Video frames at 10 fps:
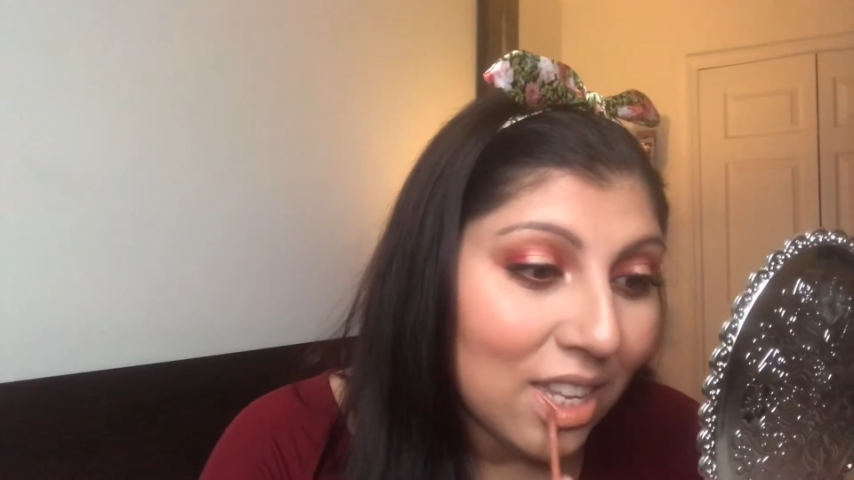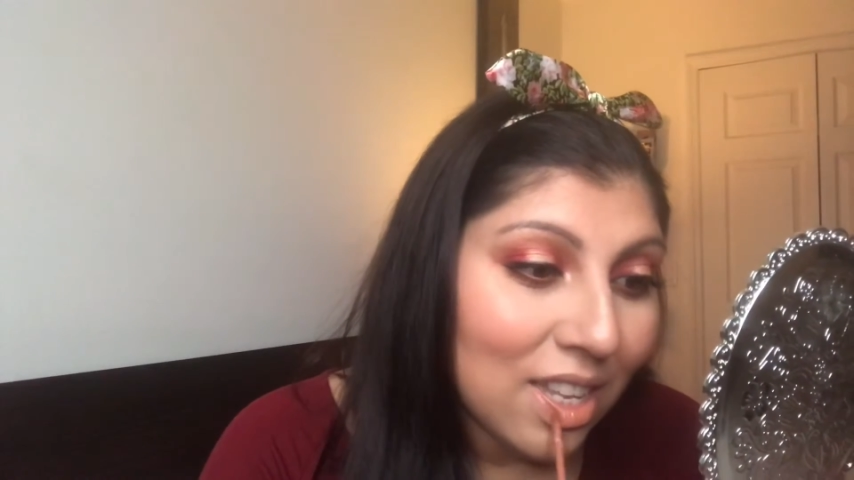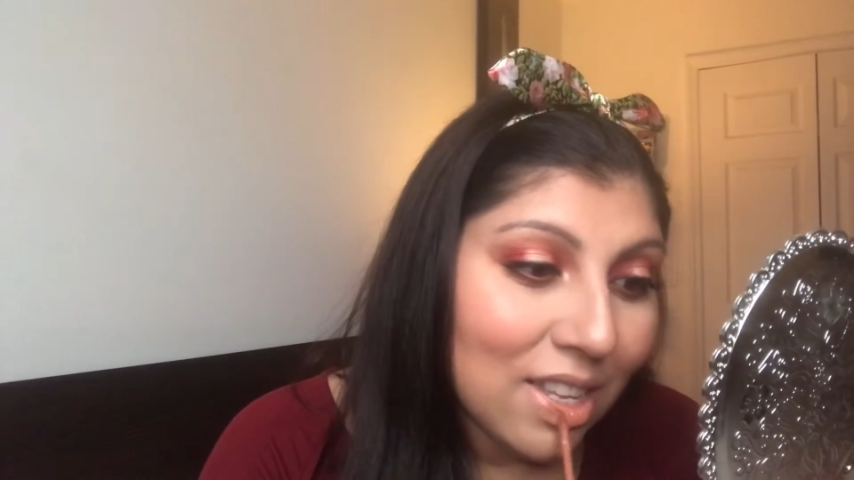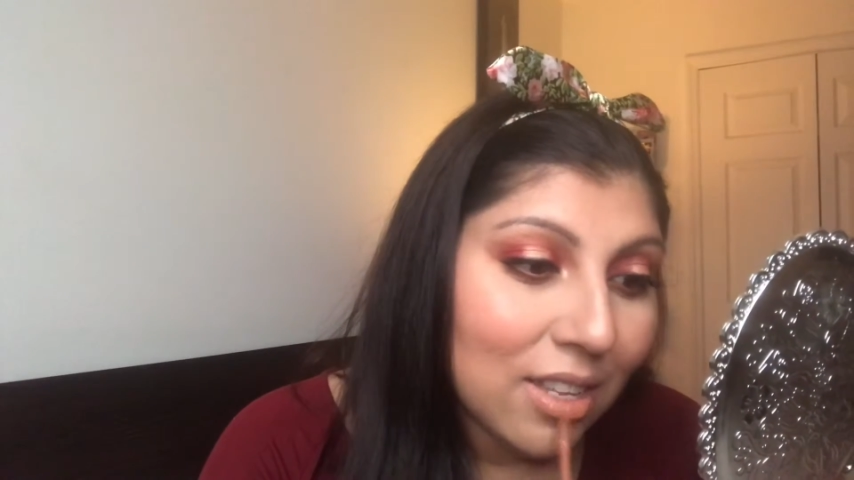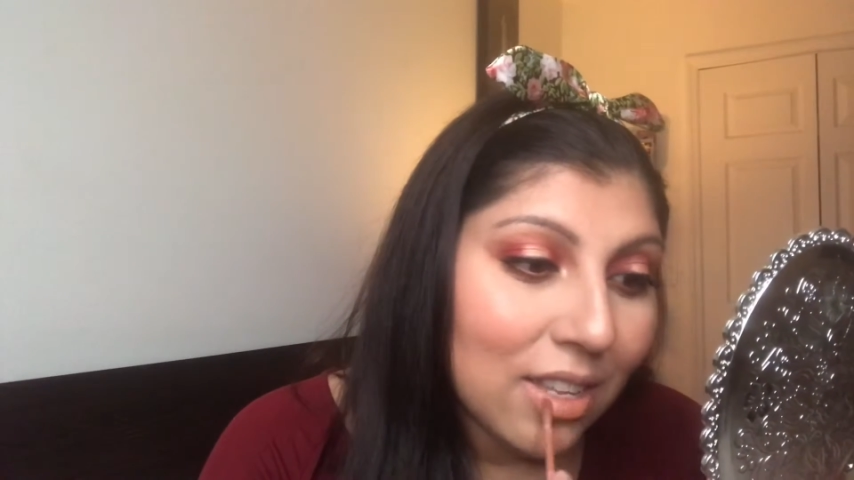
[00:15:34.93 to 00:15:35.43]

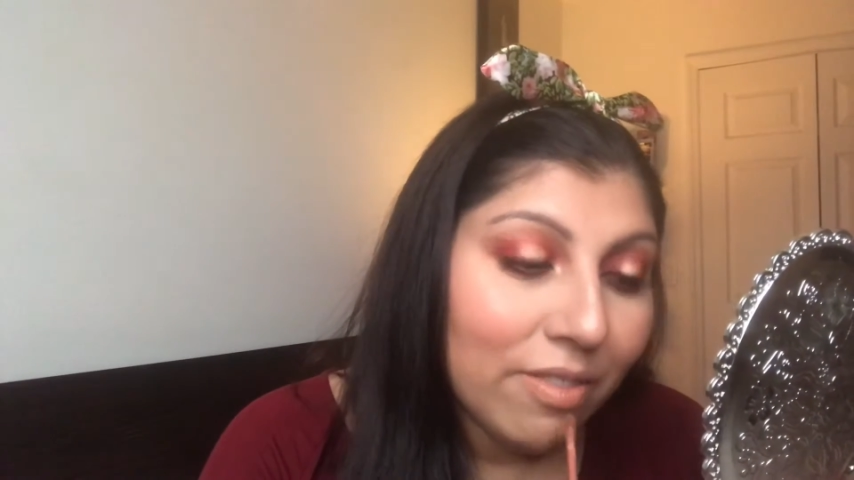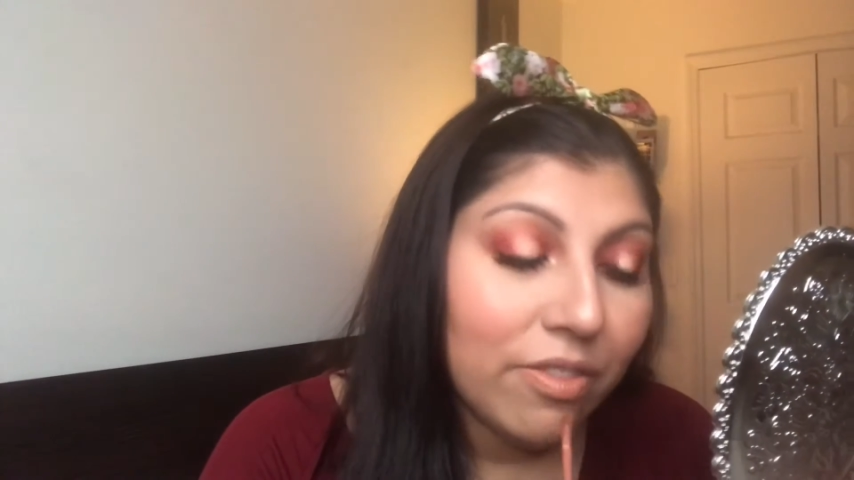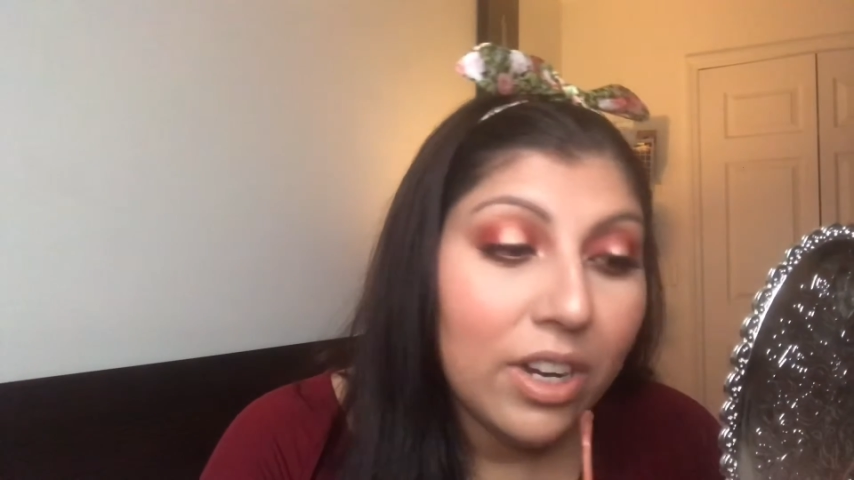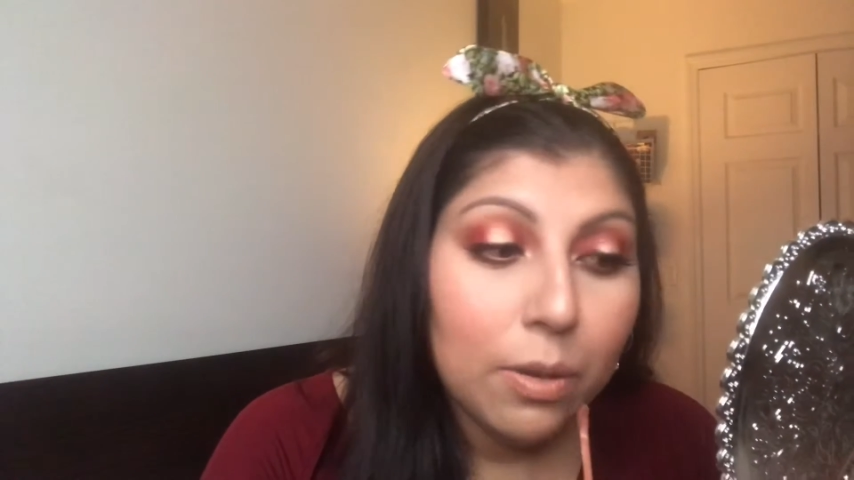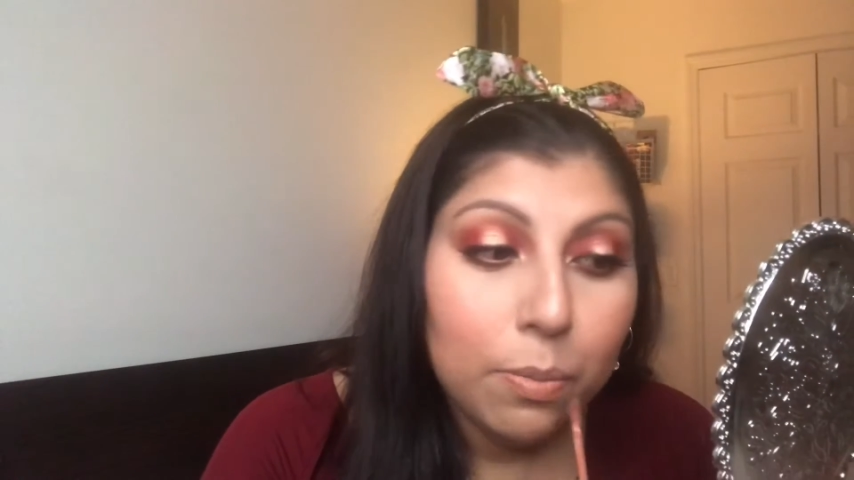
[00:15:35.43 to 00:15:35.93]

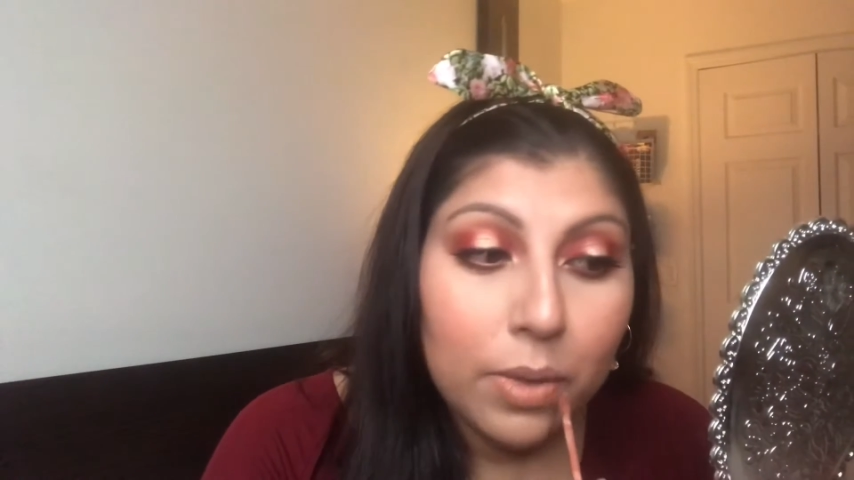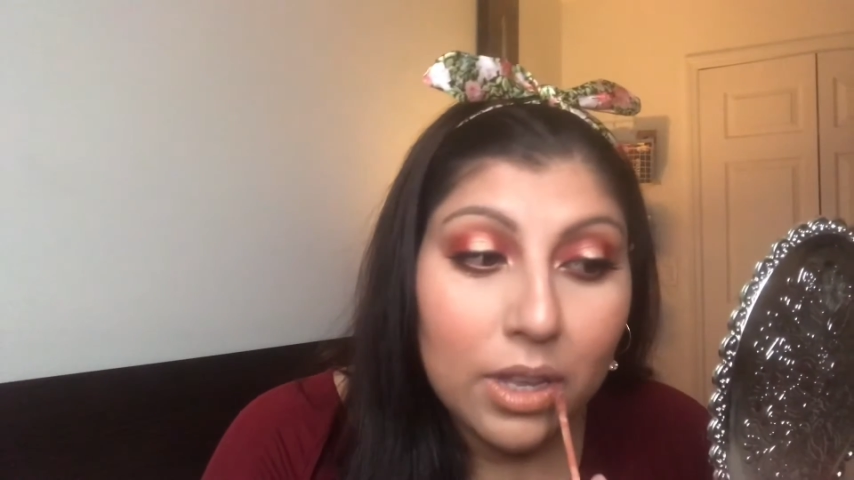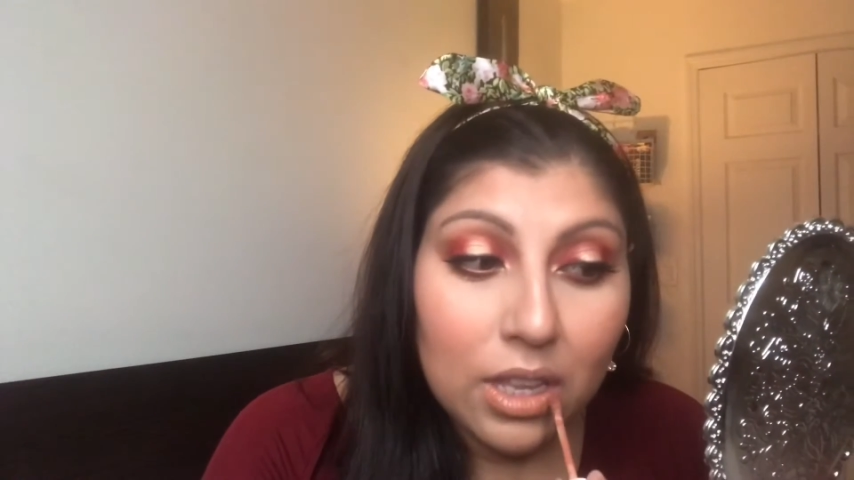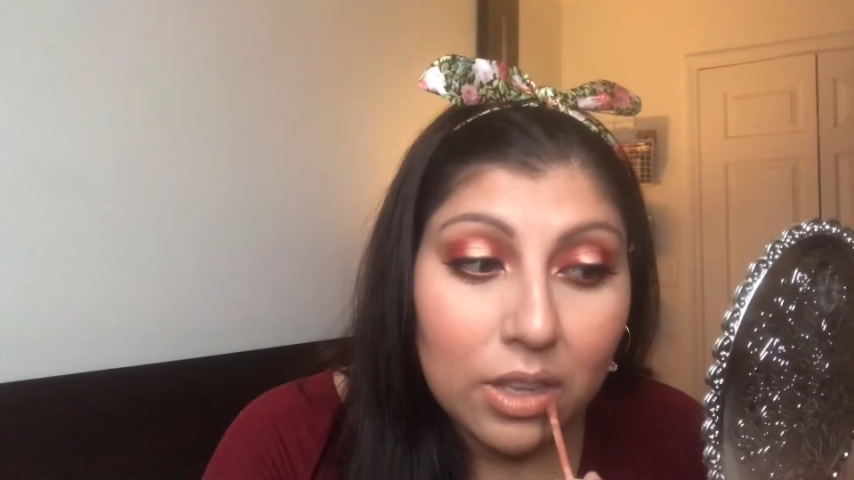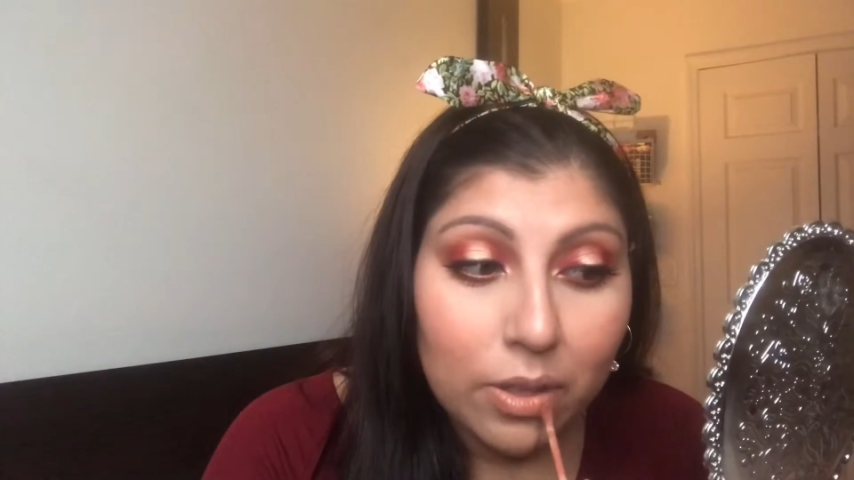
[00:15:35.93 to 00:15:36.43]
I'm very
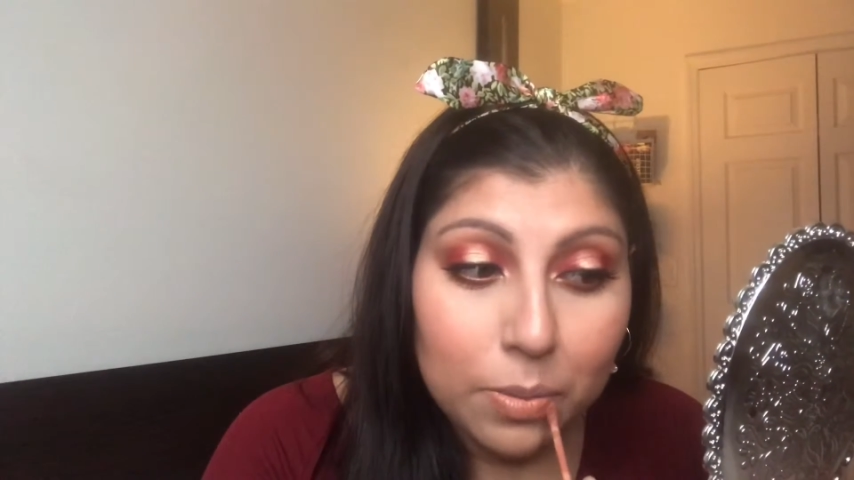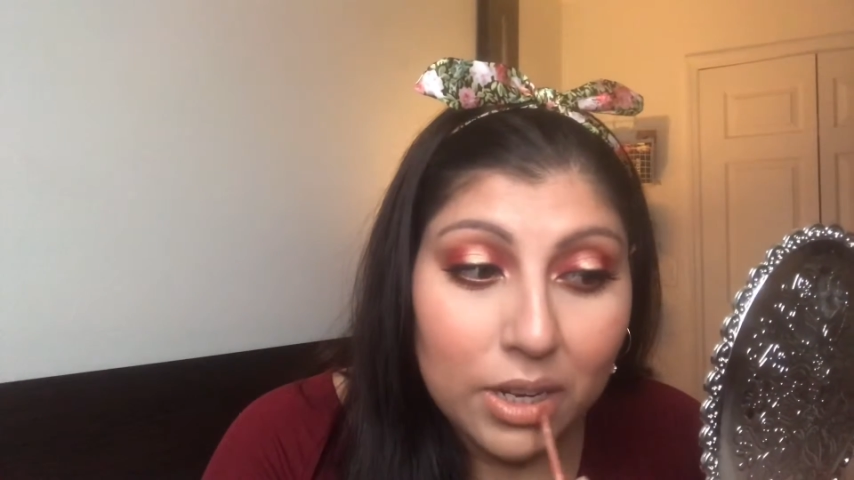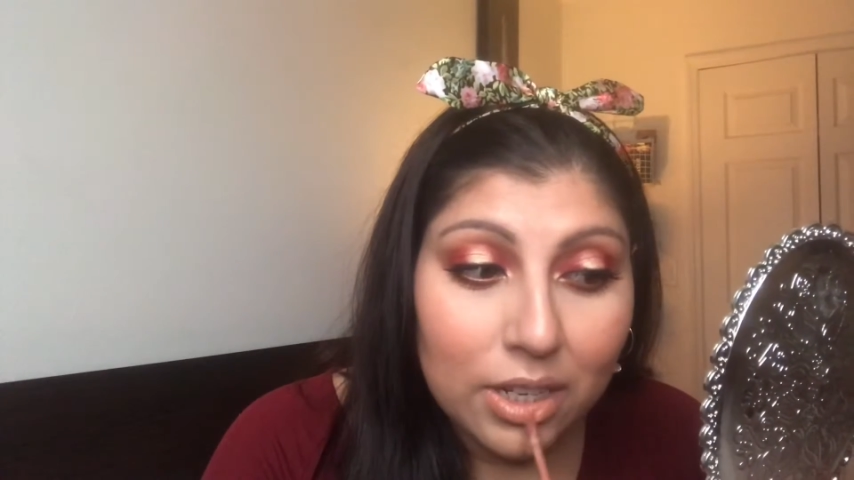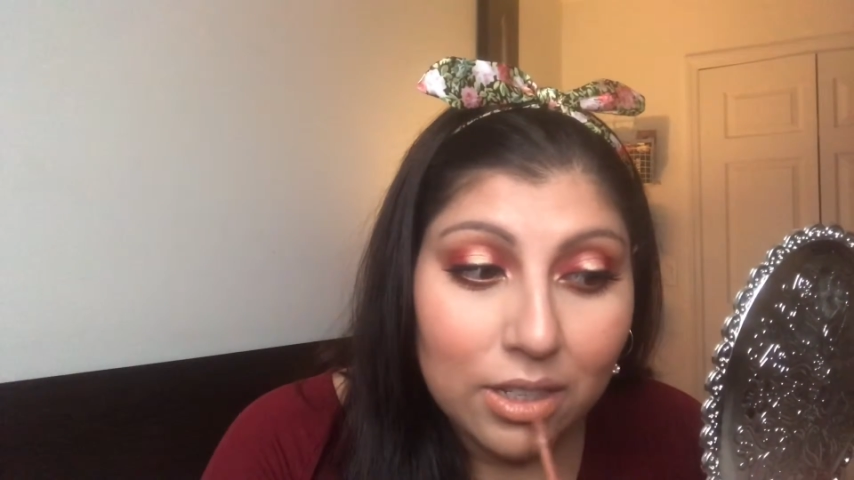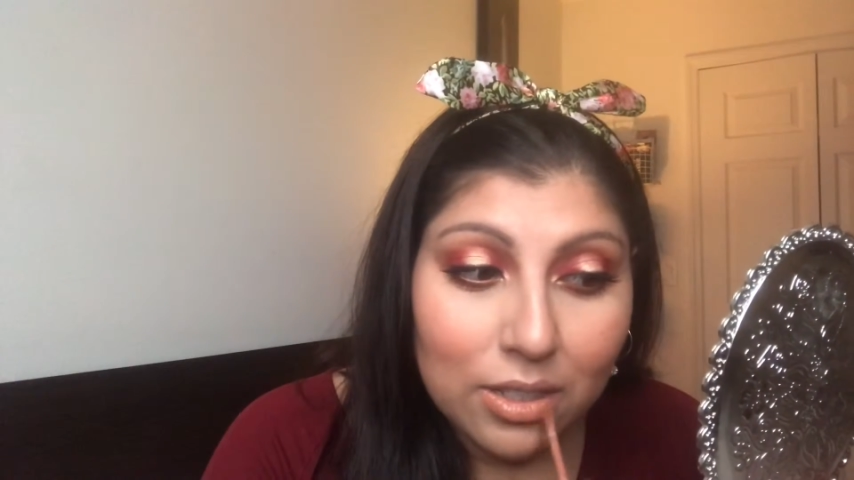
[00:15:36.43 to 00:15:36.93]
picky with
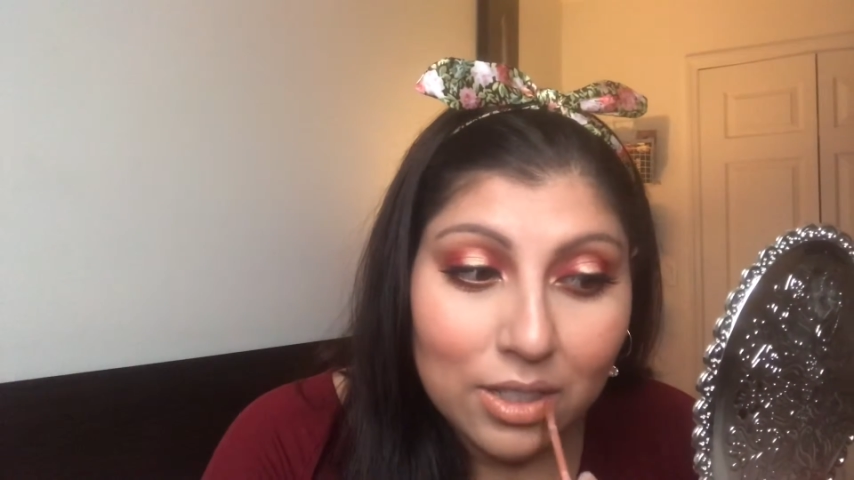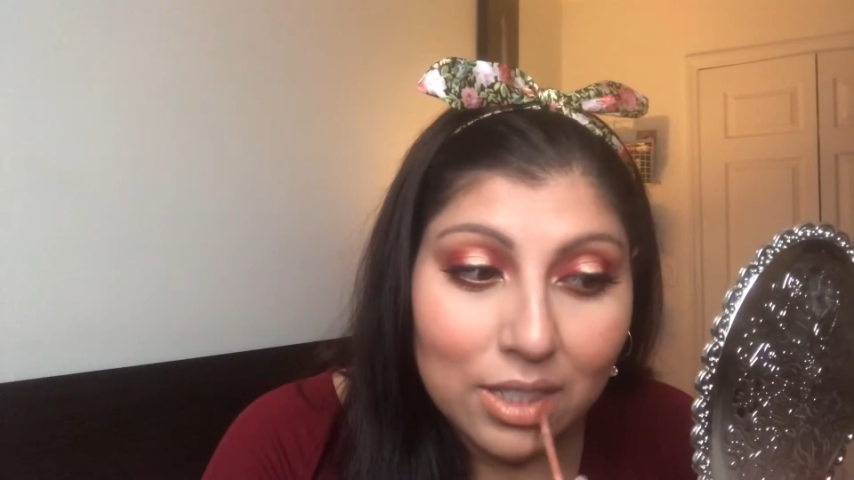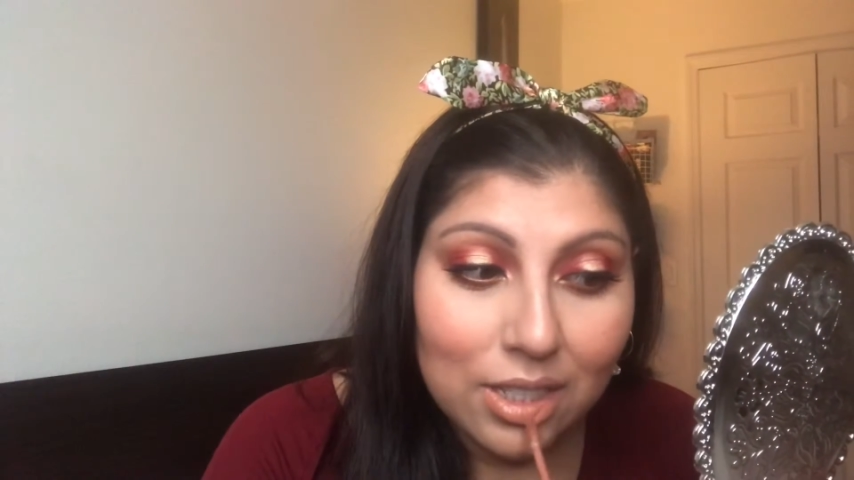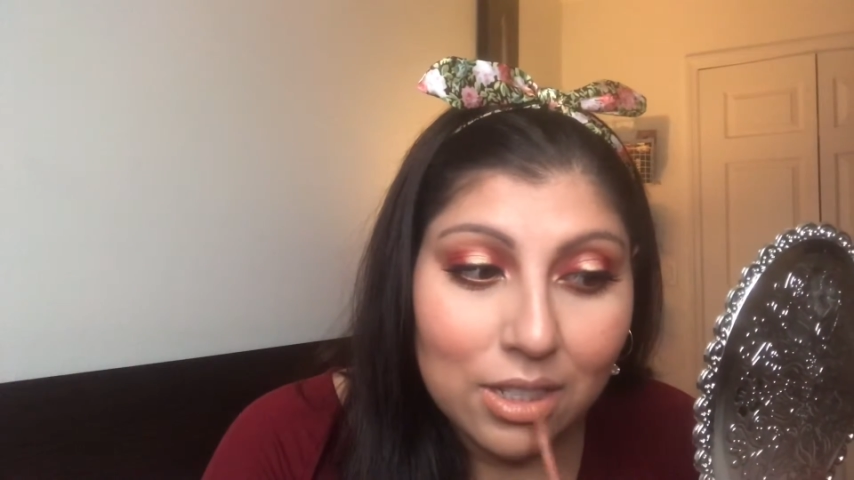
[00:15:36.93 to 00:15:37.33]
my nudes